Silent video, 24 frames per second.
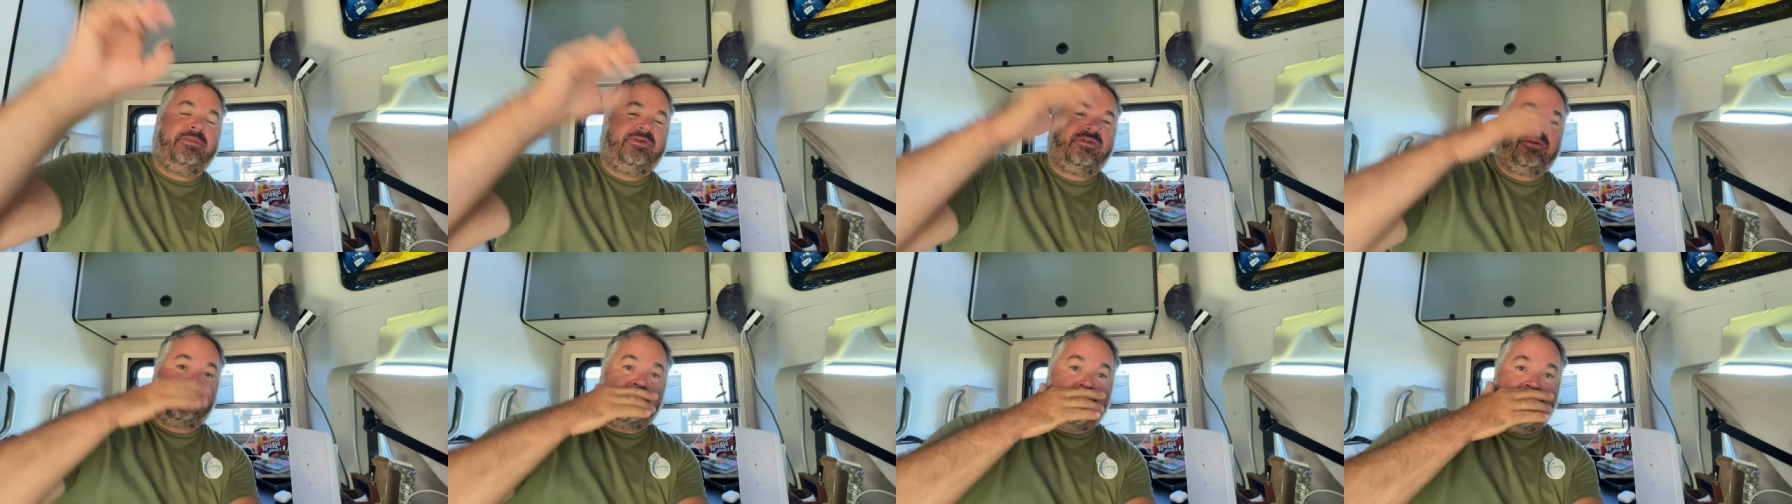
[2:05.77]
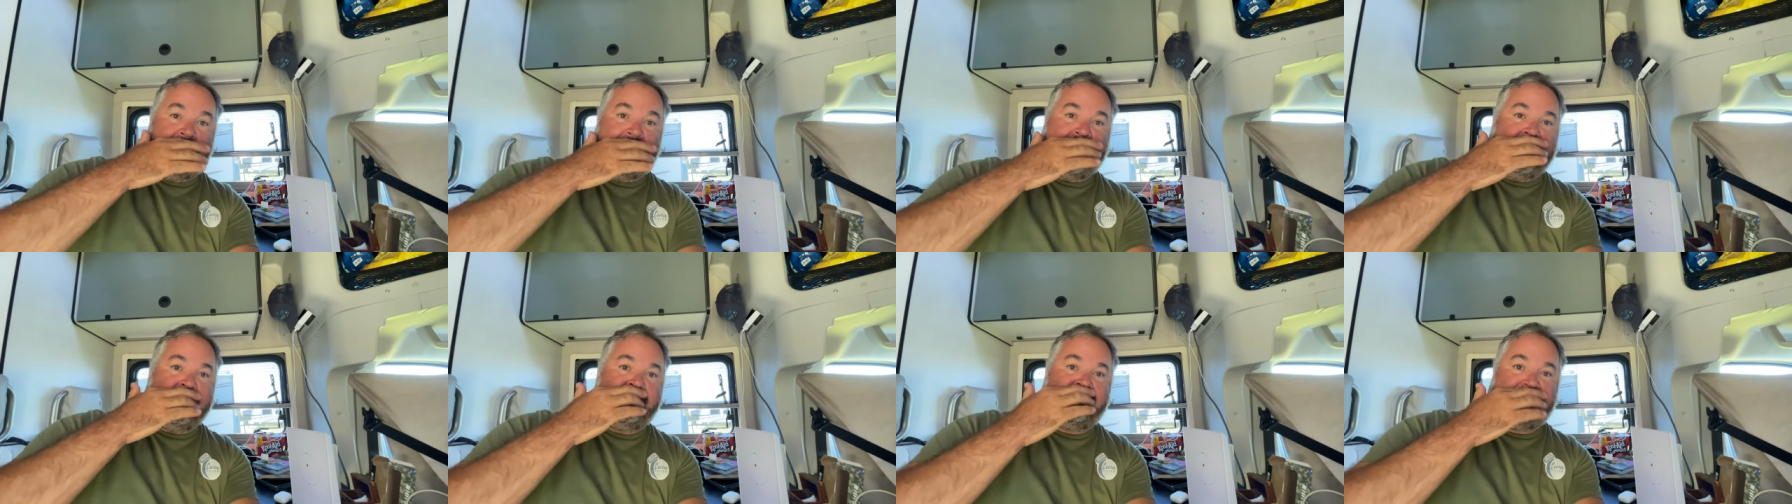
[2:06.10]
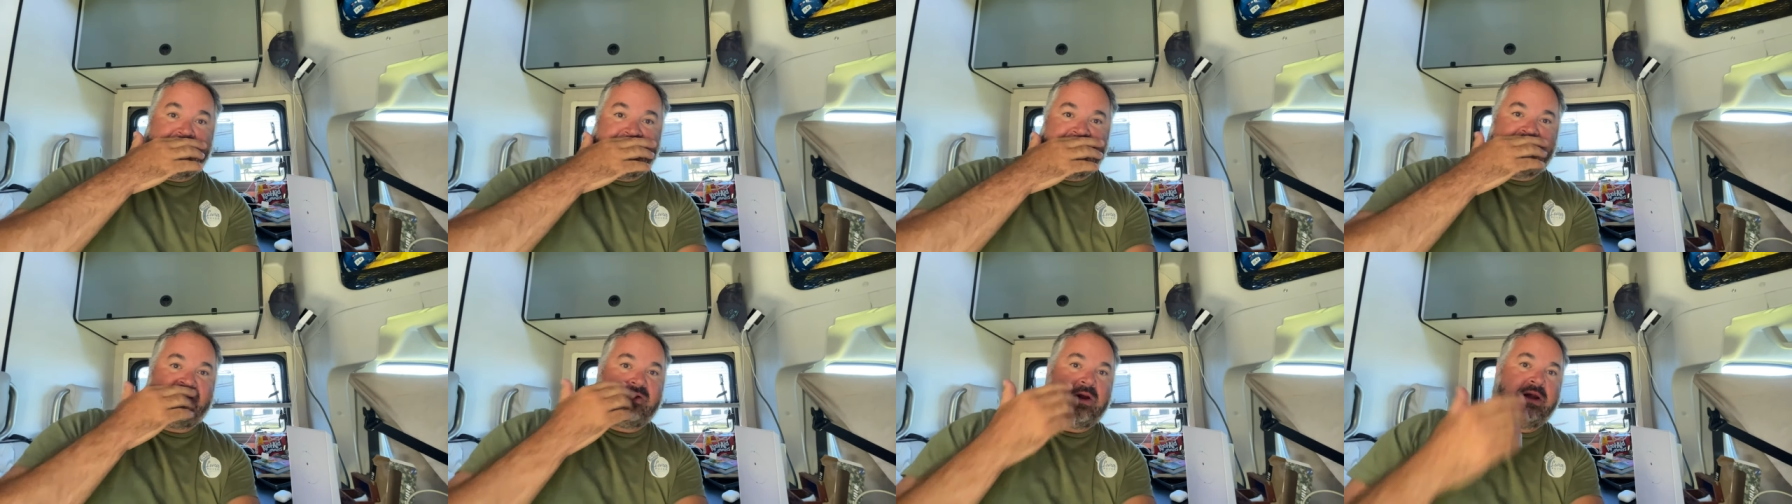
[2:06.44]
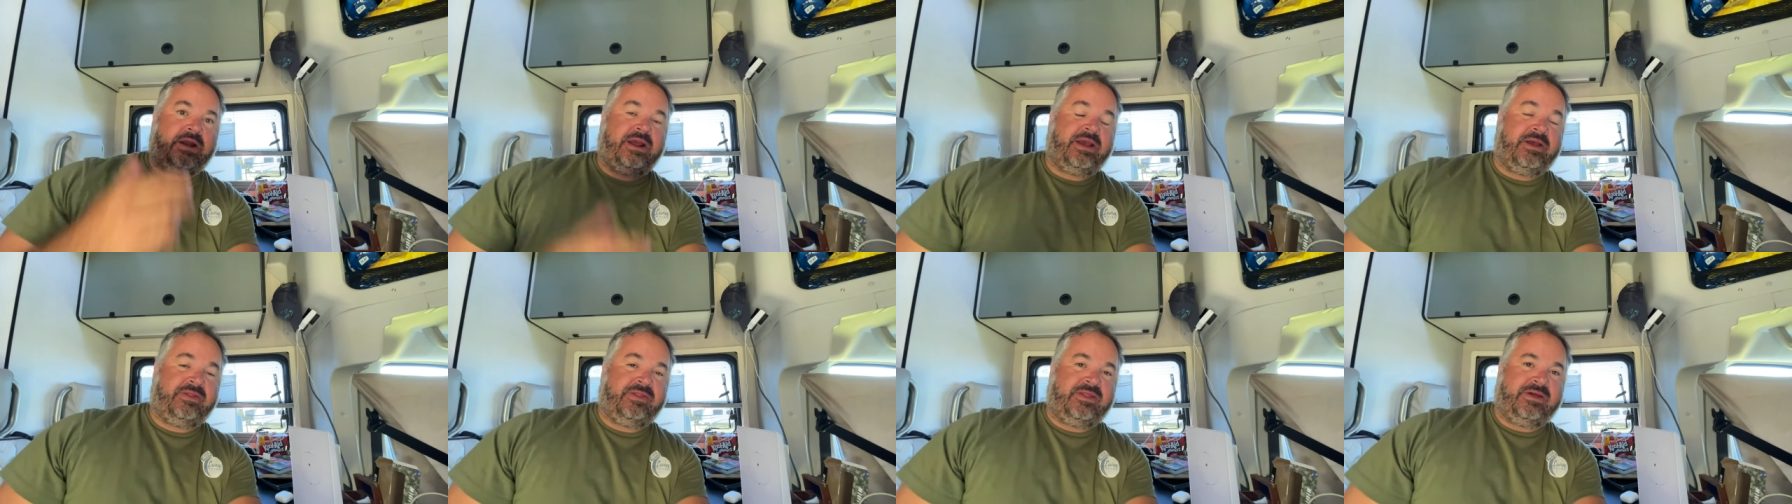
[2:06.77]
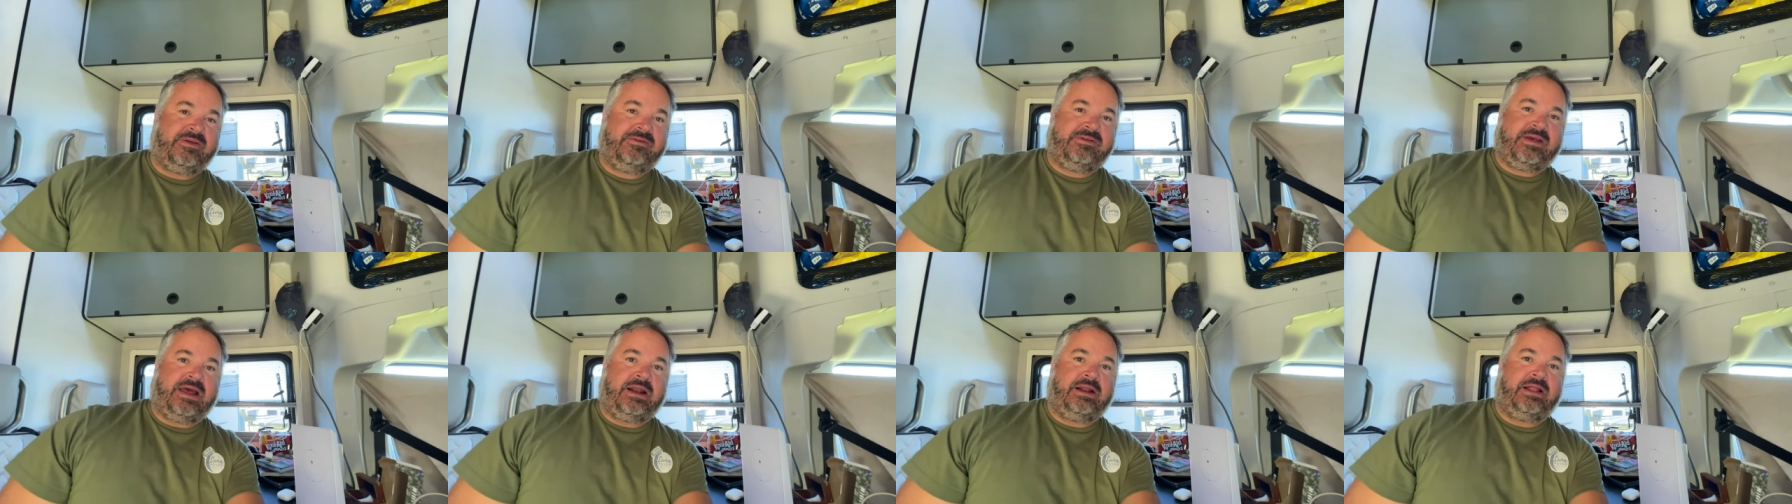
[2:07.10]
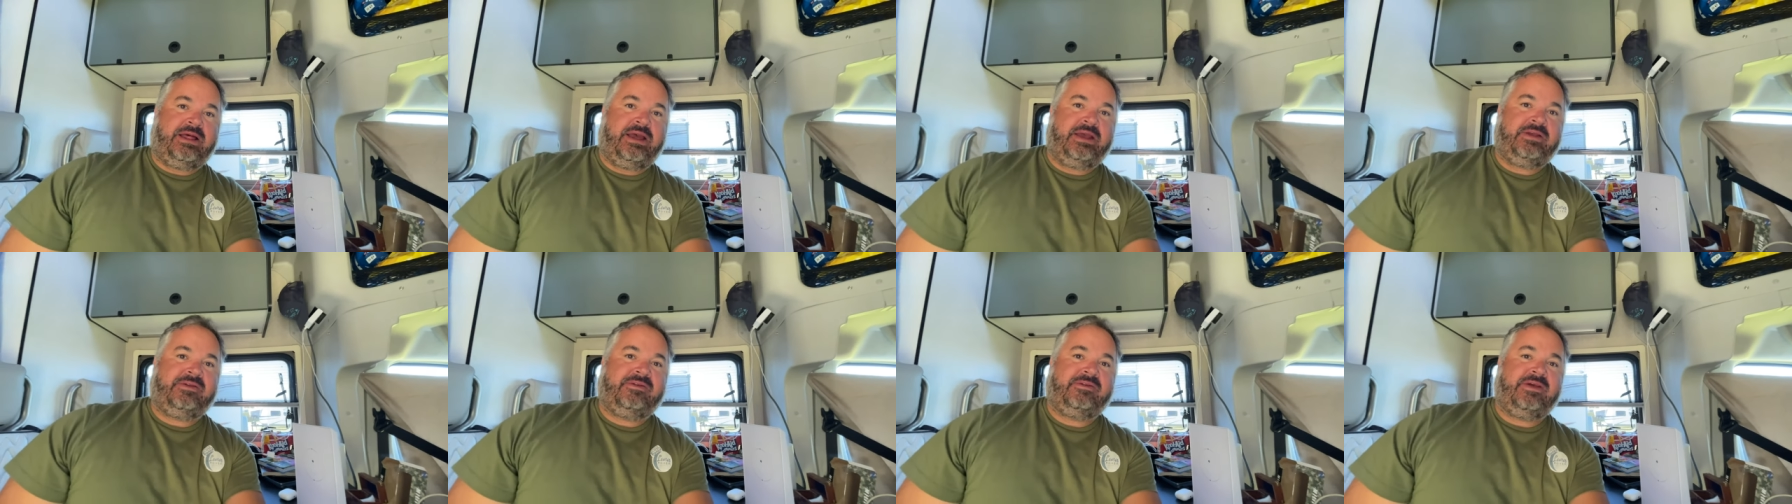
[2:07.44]
straight up to try to get the
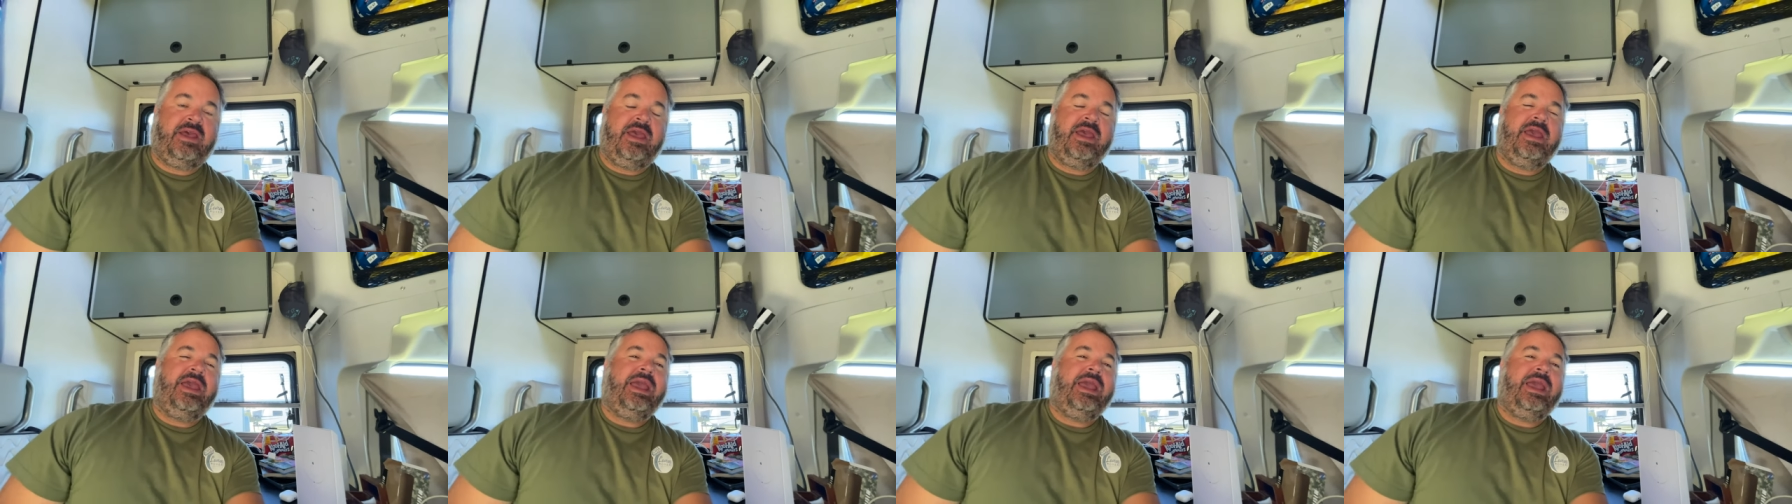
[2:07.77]
satellites.